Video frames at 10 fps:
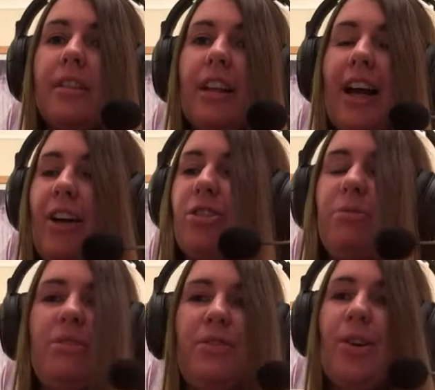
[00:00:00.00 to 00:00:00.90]
Like, how come
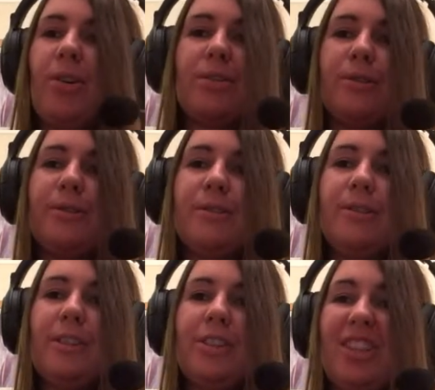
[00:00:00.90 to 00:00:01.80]
you've not
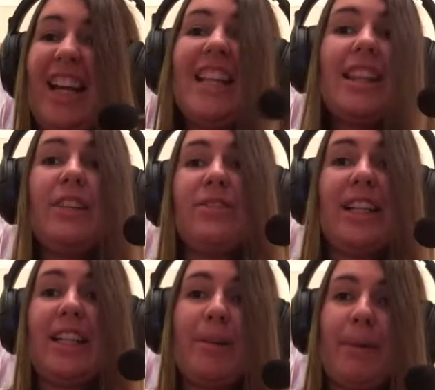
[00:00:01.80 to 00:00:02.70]
done anything
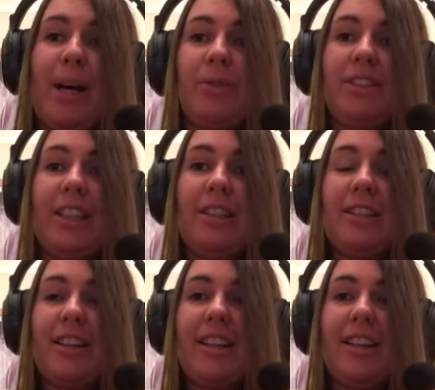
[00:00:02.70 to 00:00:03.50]
really about it?"